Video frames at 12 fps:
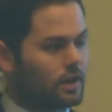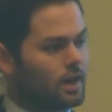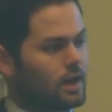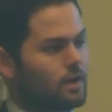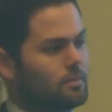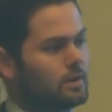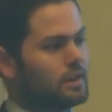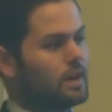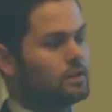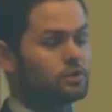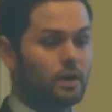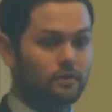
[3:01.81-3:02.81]
and
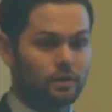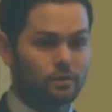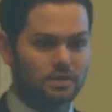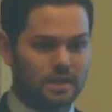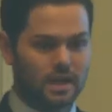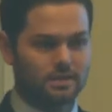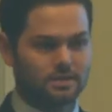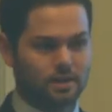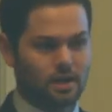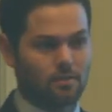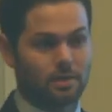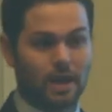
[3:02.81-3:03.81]
that Trevor was asked to
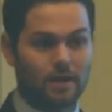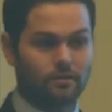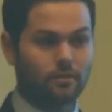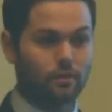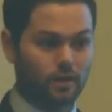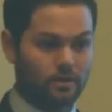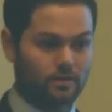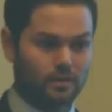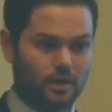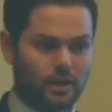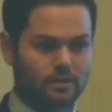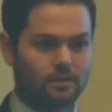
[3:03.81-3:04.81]
come and have a voice
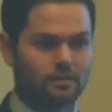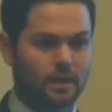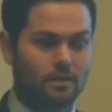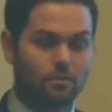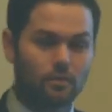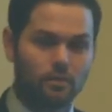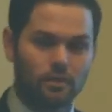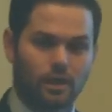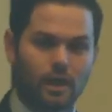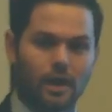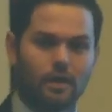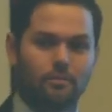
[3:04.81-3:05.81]
at this table
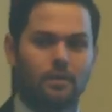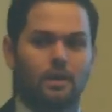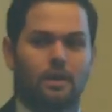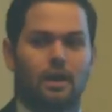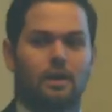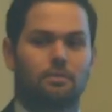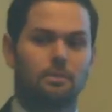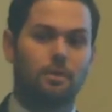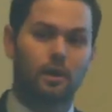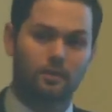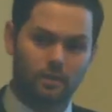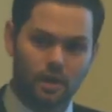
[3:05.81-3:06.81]
and be
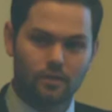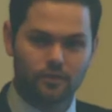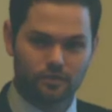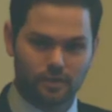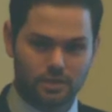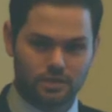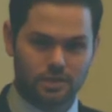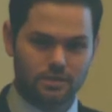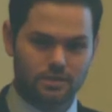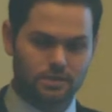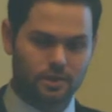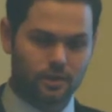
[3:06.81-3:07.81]
part of the
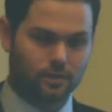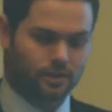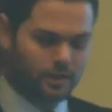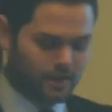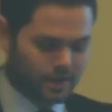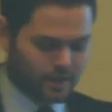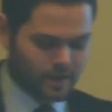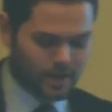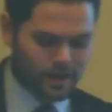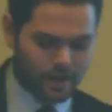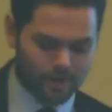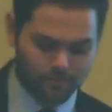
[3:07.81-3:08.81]
conversation. So
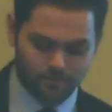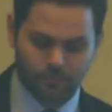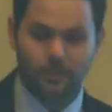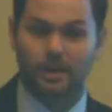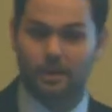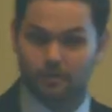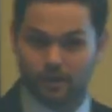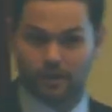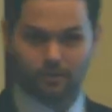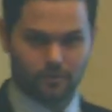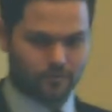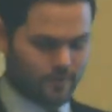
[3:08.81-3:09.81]
thank you very,
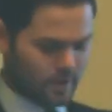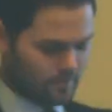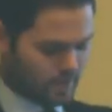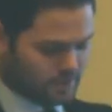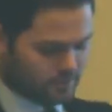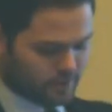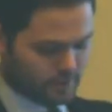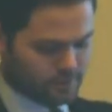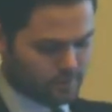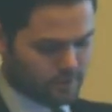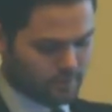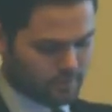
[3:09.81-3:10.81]
very much for
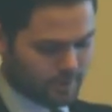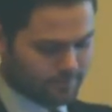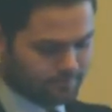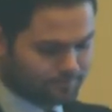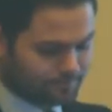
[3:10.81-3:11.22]
including me.